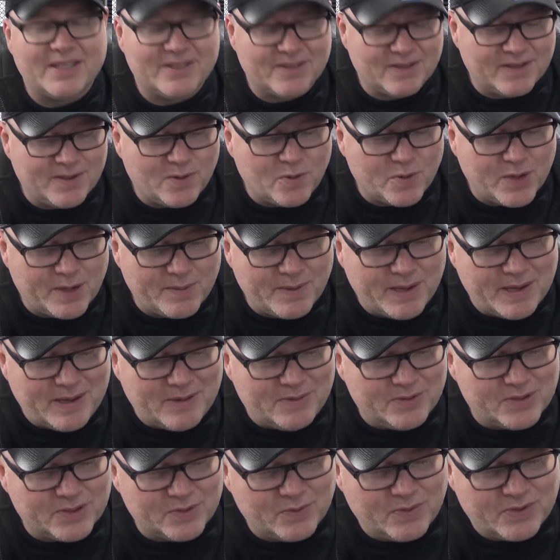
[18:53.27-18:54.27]
So they all come out
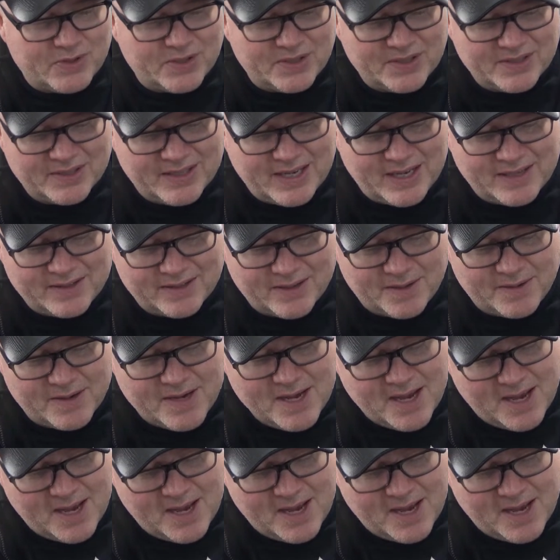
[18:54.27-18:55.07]
on the Switch instead. So